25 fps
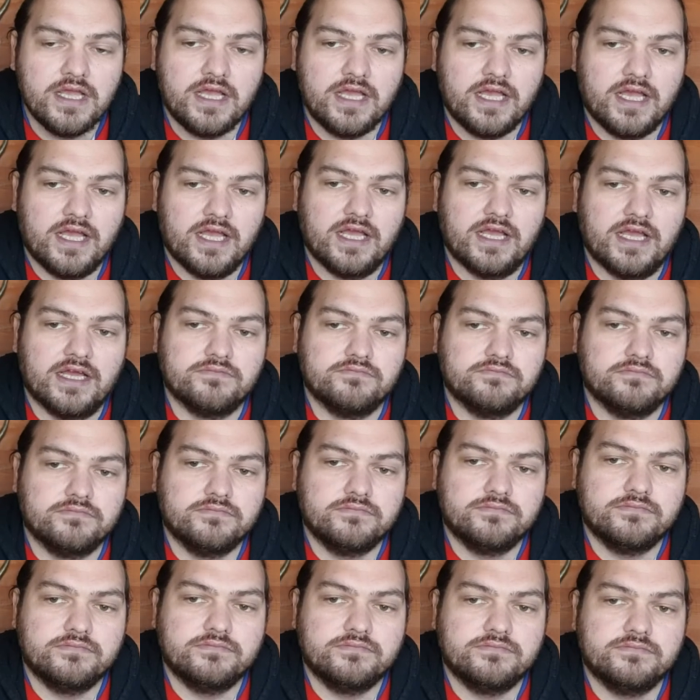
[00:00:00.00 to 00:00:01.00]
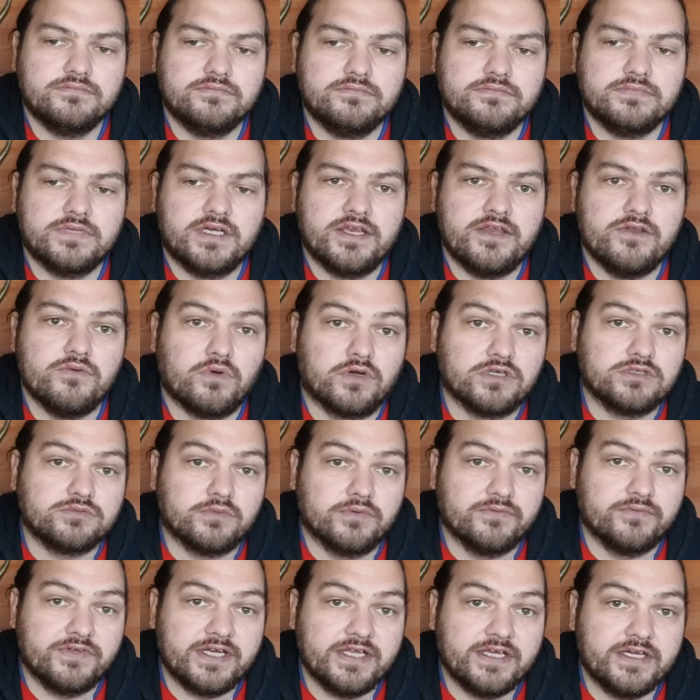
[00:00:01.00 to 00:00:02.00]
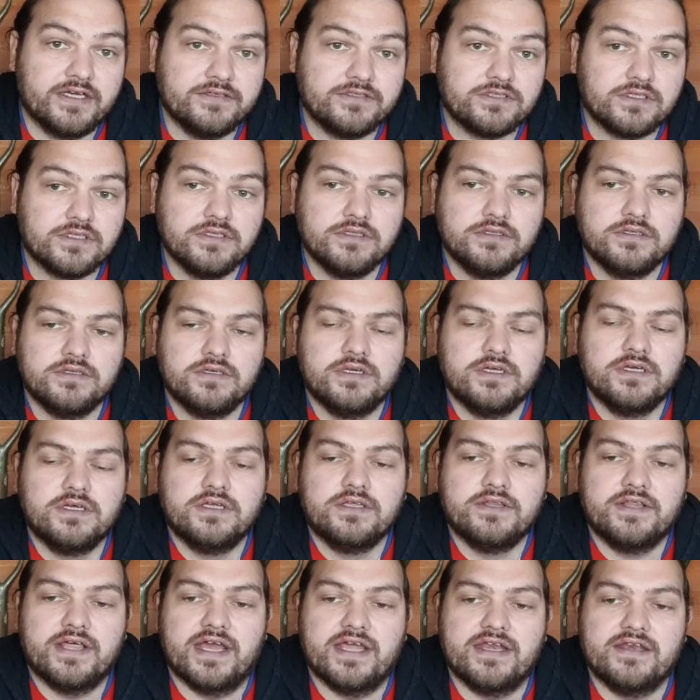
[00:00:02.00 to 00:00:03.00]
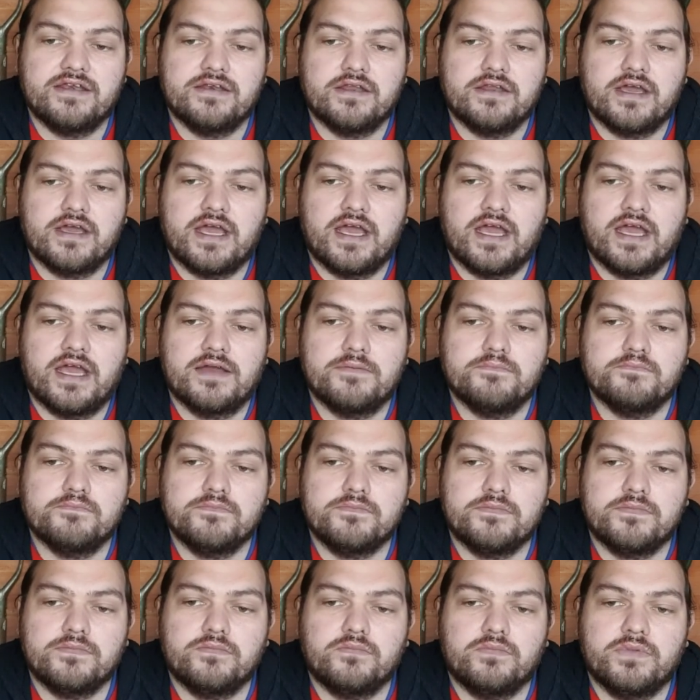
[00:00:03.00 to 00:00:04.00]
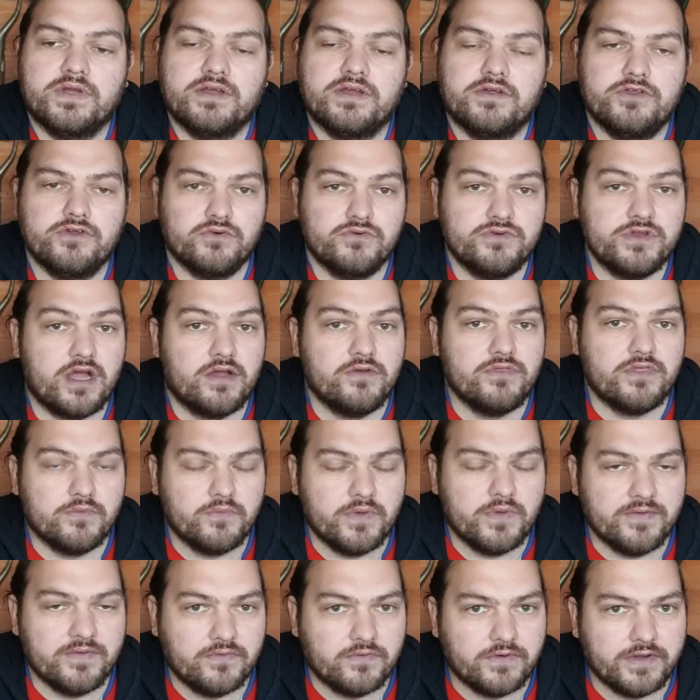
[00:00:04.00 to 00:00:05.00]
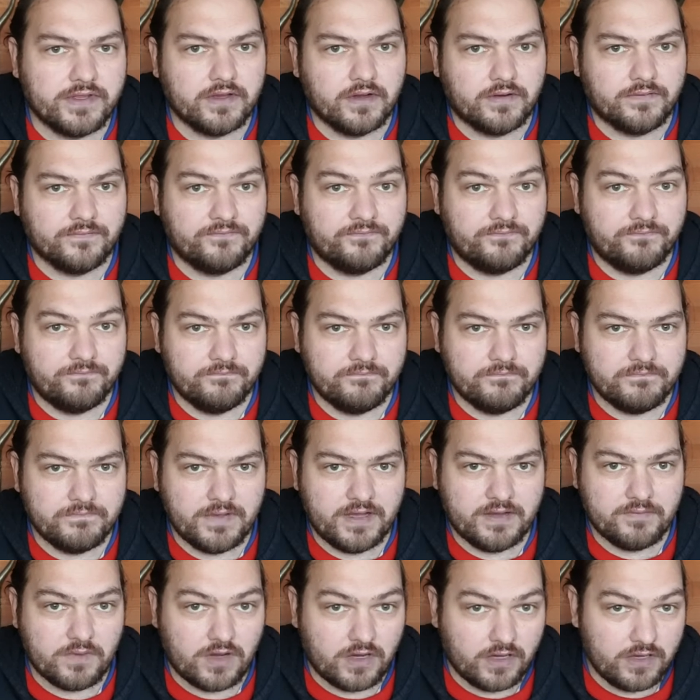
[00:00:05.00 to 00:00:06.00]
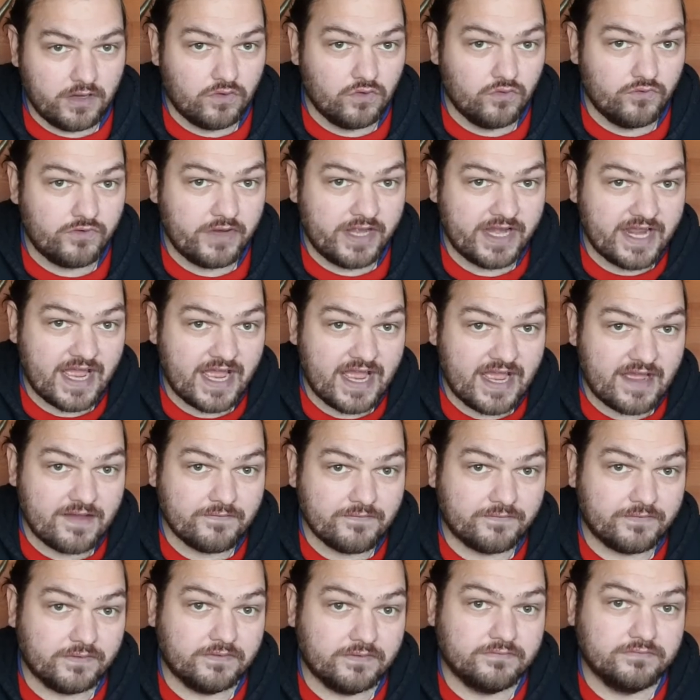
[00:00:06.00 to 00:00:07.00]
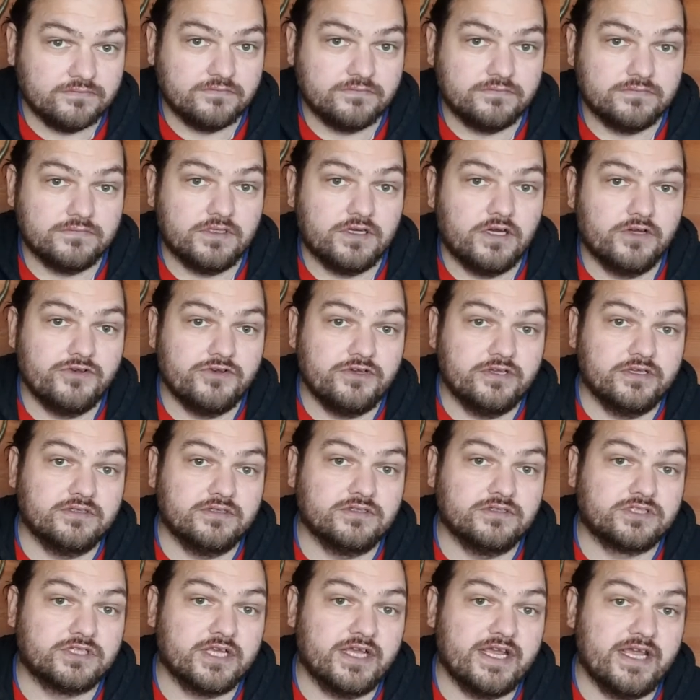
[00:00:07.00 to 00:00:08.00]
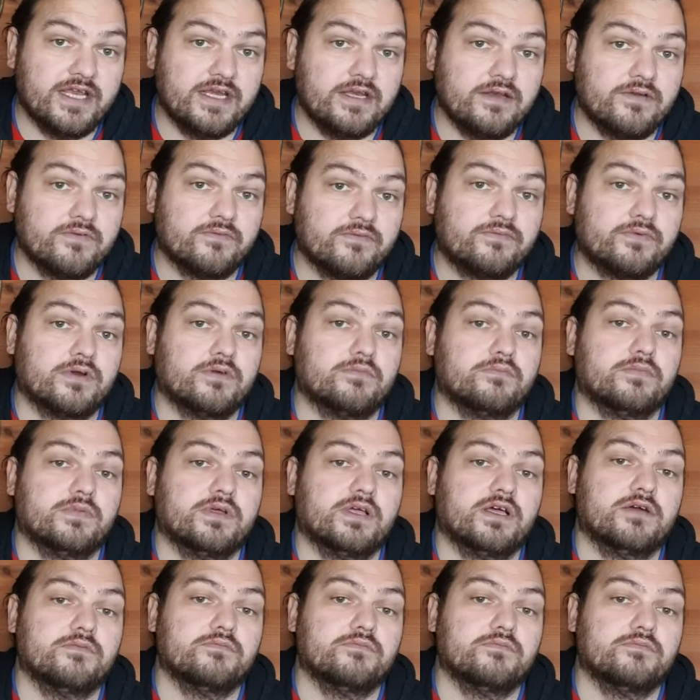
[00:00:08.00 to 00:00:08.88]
and you watch my videos, then you'll know that we've already got, I already have onions in from